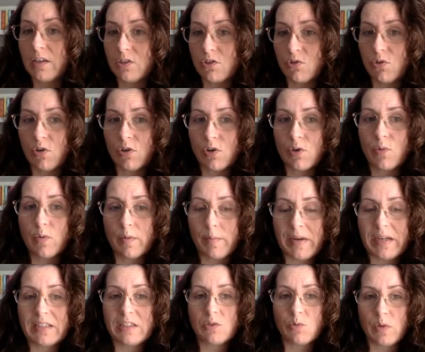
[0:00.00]
historical
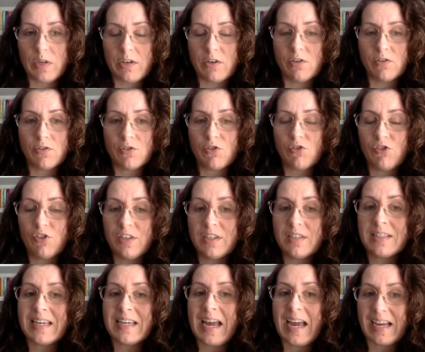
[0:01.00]
romance readers. So she does
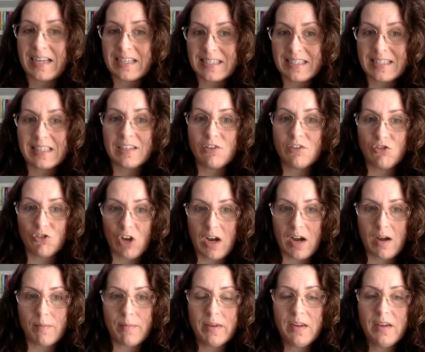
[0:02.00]
an excellent job.
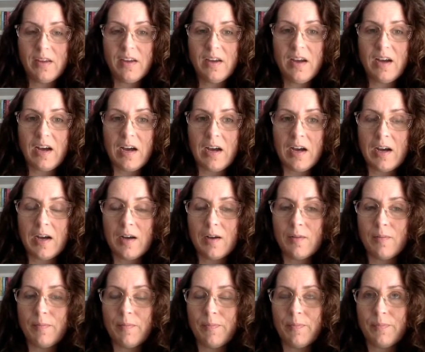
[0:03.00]

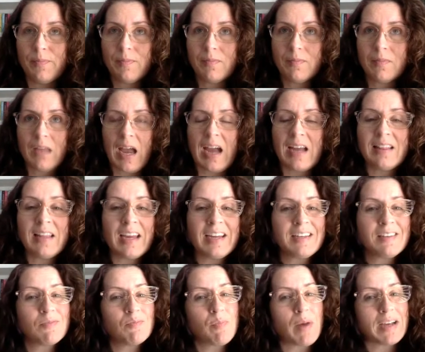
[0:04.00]
Um, I
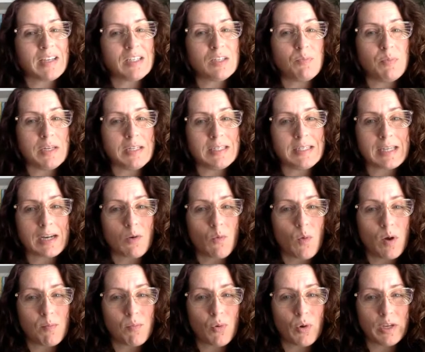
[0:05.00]
like my speed set on
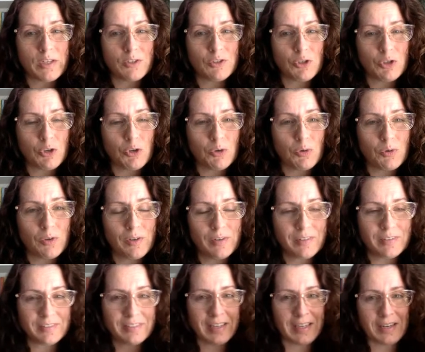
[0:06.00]
1.2.
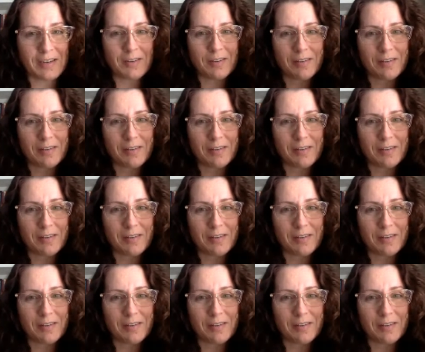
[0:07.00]
Like,